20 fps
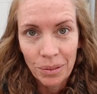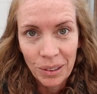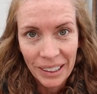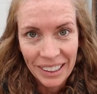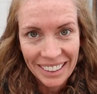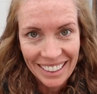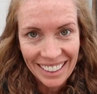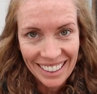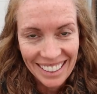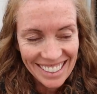
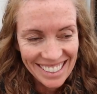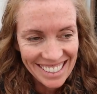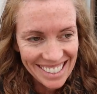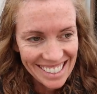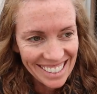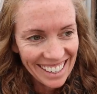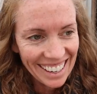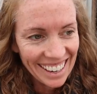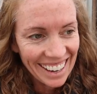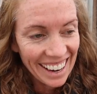Morning,
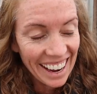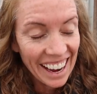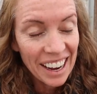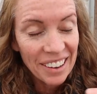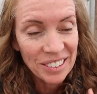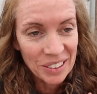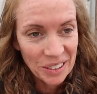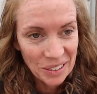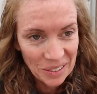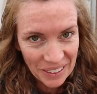guys. I
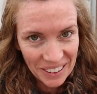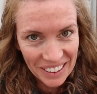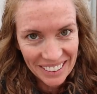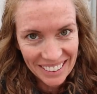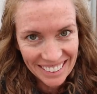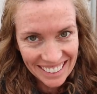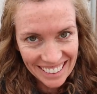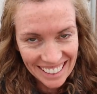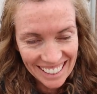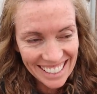have to
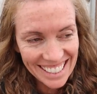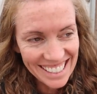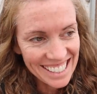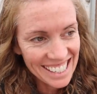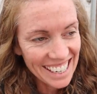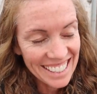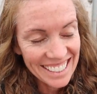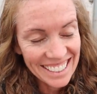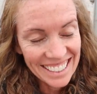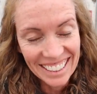apologize.
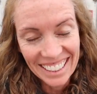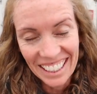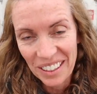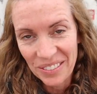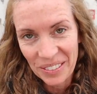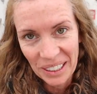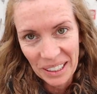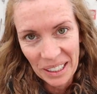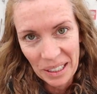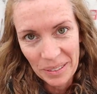I did
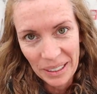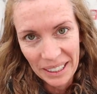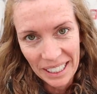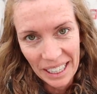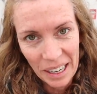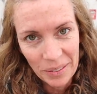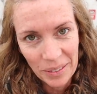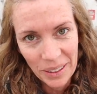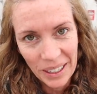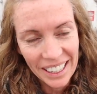not pick up my
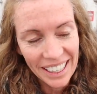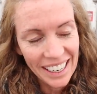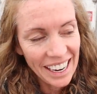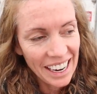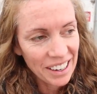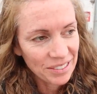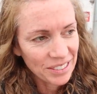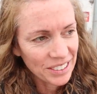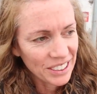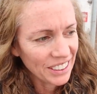camera
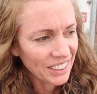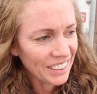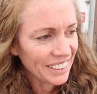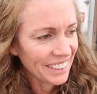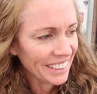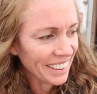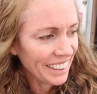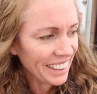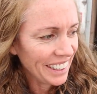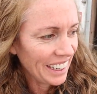
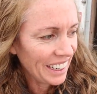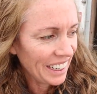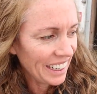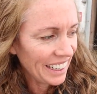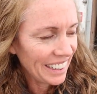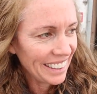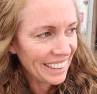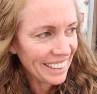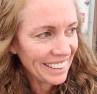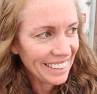after
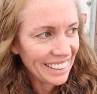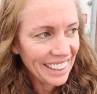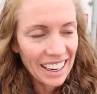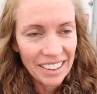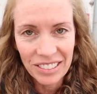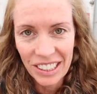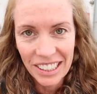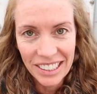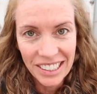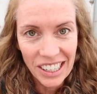
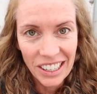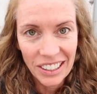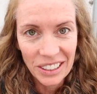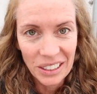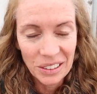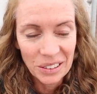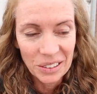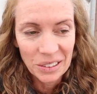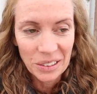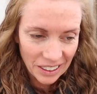I saw
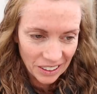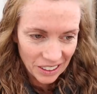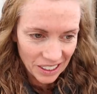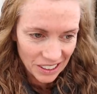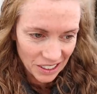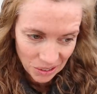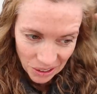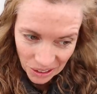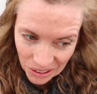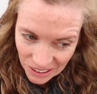you
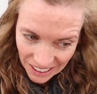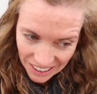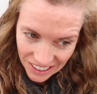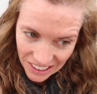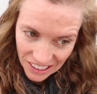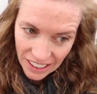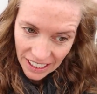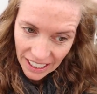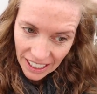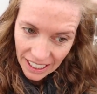across the road
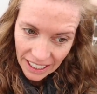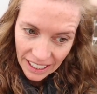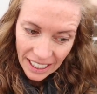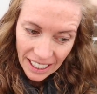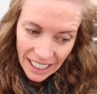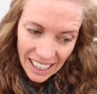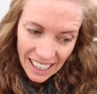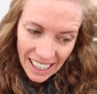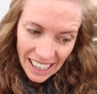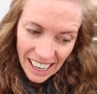yesterday.
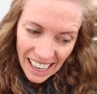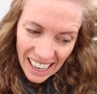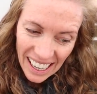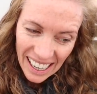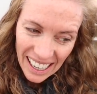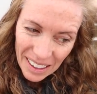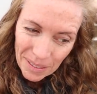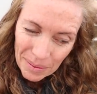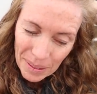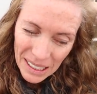
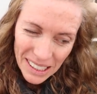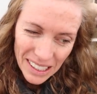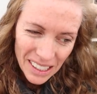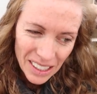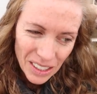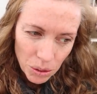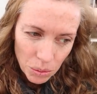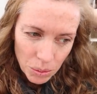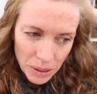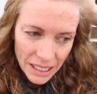My
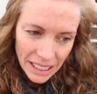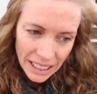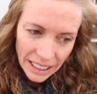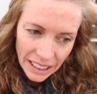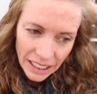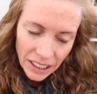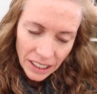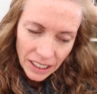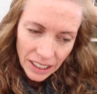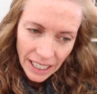sister was
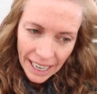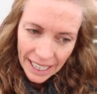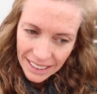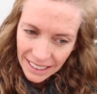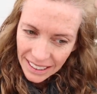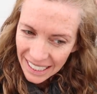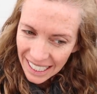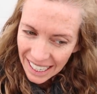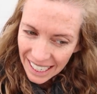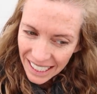here,
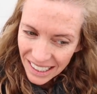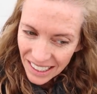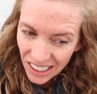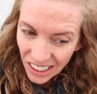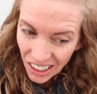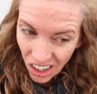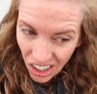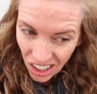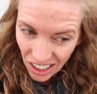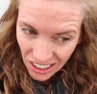and today is
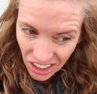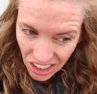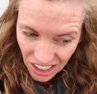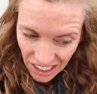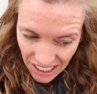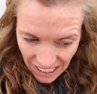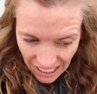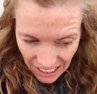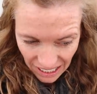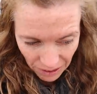launch
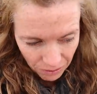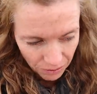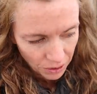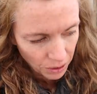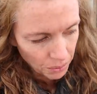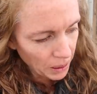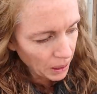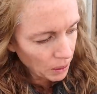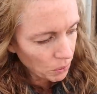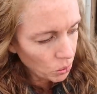day
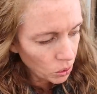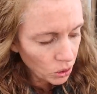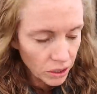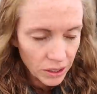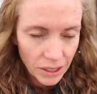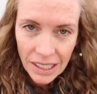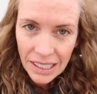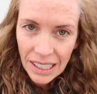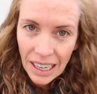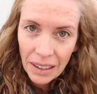for my wool
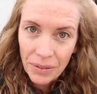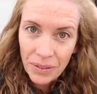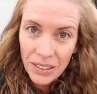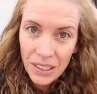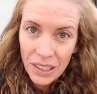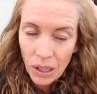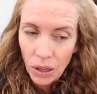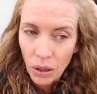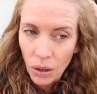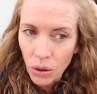stuff,
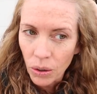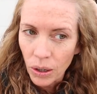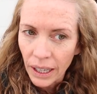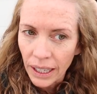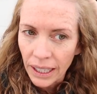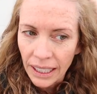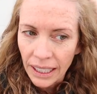so